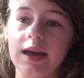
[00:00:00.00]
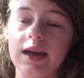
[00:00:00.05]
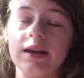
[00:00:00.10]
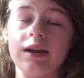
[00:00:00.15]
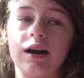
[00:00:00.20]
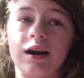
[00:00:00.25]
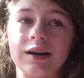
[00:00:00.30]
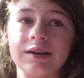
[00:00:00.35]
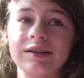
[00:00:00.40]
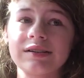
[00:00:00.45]

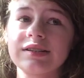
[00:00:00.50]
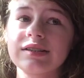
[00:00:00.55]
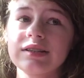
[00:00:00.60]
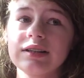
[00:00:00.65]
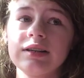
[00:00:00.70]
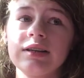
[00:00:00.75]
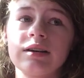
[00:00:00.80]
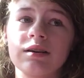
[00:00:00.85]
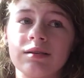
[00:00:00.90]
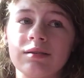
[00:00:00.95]
And
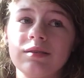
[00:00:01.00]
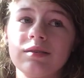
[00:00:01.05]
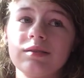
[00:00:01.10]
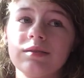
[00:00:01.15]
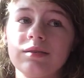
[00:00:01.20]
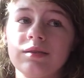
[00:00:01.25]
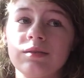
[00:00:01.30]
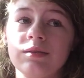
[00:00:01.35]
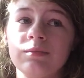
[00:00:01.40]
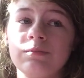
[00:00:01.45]
honestly,
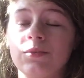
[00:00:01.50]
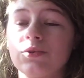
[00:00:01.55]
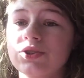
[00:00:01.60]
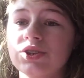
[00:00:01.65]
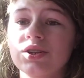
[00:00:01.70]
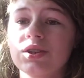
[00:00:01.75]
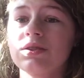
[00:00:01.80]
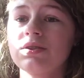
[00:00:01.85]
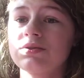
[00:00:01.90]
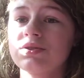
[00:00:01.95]

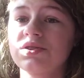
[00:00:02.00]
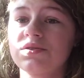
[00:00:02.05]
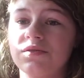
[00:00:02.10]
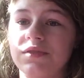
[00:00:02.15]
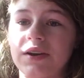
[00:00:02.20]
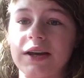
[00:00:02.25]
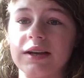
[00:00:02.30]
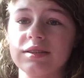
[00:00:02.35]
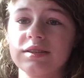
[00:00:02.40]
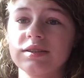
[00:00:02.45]
most of those
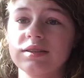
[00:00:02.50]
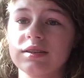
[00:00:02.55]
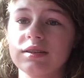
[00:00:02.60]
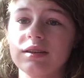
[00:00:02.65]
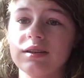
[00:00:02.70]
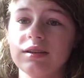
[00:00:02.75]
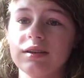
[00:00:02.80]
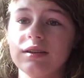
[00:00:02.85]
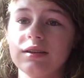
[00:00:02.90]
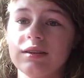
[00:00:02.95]
fans
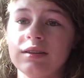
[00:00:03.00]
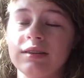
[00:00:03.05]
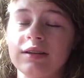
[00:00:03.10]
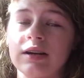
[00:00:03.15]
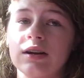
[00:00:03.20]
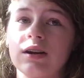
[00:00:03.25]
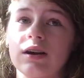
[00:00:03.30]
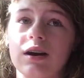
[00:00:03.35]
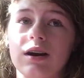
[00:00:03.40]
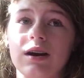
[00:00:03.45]

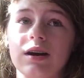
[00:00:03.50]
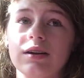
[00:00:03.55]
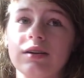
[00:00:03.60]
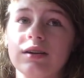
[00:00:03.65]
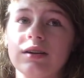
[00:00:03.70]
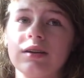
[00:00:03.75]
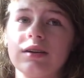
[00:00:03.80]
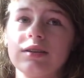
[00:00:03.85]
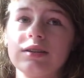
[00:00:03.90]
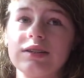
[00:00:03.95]
that are
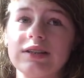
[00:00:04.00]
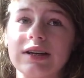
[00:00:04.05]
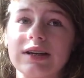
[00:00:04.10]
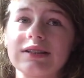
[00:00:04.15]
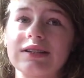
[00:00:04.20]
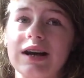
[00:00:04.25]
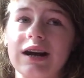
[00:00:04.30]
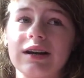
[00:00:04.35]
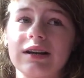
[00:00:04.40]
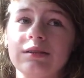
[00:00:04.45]
on
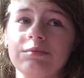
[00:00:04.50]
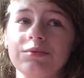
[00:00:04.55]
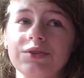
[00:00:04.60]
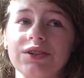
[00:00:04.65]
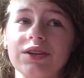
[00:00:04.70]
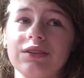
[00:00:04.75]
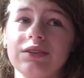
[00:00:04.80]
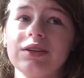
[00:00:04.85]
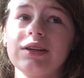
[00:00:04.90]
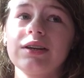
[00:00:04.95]
TikTok and
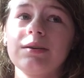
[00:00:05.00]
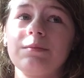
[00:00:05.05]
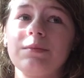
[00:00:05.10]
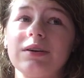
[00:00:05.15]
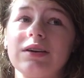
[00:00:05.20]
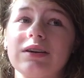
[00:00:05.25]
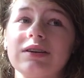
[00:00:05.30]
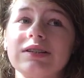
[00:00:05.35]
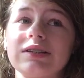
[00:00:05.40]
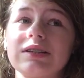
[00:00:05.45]
Musical.ly,
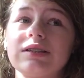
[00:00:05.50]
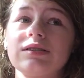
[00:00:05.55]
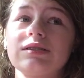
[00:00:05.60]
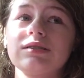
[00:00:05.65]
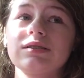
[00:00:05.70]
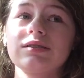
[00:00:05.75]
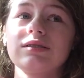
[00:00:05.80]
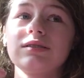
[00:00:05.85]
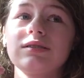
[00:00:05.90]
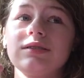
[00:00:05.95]
because
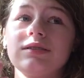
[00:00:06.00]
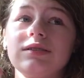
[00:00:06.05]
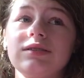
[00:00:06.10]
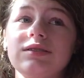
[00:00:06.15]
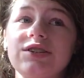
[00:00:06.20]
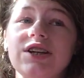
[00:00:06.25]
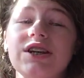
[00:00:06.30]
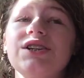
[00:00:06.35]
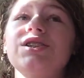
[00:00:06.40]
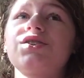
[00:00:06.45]
it's
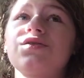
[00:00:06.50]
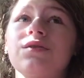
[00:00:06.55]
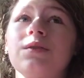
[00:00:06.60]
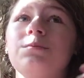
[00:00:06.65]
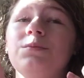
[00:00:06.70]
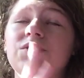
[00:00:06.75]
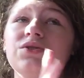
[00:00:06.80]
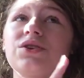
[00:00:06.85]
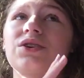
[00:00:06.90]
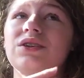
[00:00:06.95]
changed
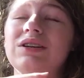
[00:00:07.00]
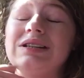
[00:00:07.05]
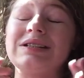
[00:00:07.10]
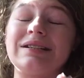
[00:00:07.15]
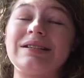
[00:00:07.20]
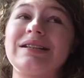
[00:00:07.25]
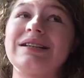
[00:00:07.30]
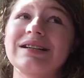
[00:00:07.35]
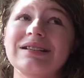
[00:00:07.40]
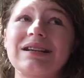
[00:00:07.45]
from Musical.ly
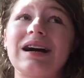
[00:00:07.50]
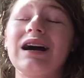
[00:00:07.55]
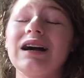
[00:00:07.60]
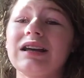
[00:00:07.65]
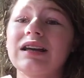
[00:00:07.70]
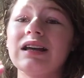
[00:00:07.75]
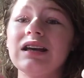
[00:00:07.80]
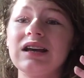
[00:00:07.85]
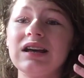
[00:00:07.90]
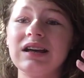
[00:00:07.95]
to
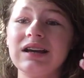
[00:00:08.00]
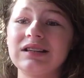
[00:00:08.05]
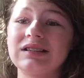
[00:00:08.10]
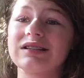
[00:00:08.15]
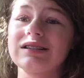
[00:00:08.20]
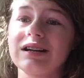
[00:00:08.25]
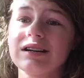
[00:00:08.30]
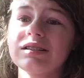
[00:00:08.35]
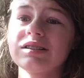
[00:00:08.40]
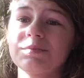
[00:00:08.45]
TikTok,
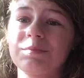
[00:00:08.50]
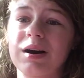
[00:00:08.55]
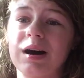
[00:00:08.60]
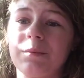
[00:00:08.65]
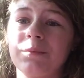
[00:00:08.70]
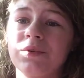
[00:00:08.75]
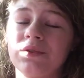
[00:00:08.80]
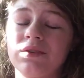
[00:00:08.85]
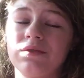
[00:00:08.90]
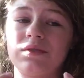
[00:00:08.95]
it's not as
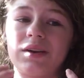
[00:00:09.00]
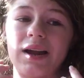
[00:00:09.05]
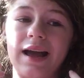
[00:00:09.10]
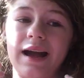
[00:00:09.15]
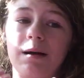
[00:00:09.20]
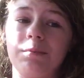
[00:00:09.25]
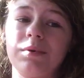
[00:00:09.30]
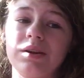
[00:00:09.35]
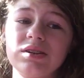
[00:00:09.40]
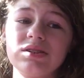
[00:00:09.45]
popular of an
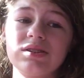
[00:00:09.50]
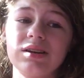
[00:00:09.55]
app